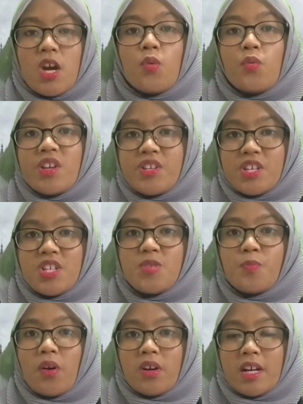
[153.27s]
which is
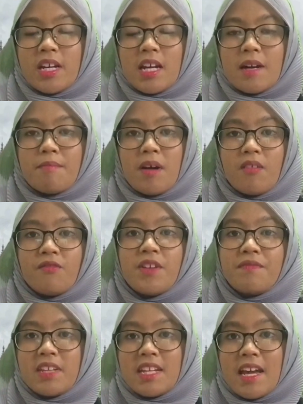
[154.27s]
spoken about
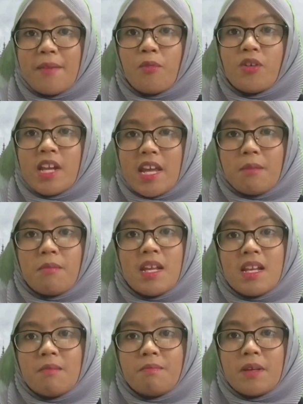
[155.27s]
59.8
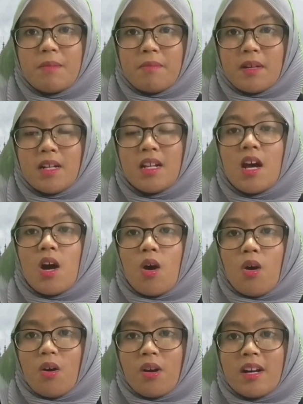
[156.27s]
million people
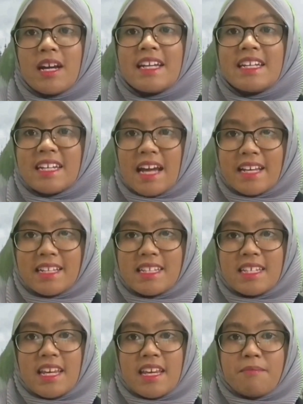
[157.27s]
or
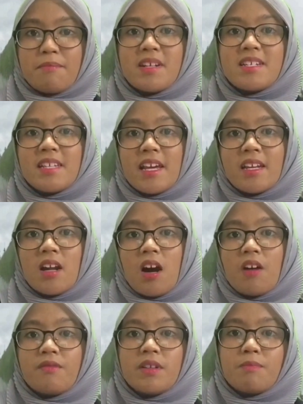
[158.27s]
98% of
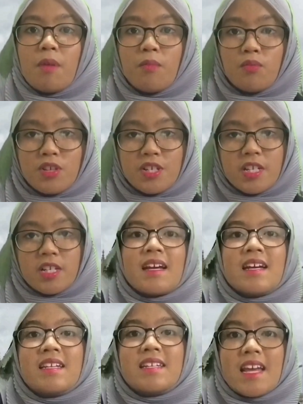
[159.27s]
the population.
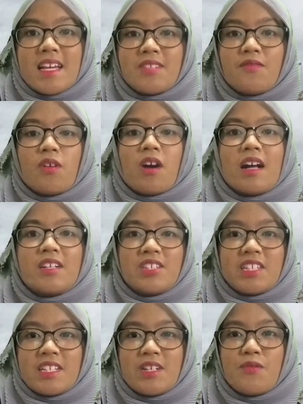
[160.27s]
Next, for
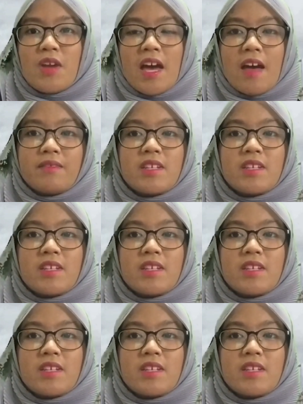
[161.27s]
culture, we have the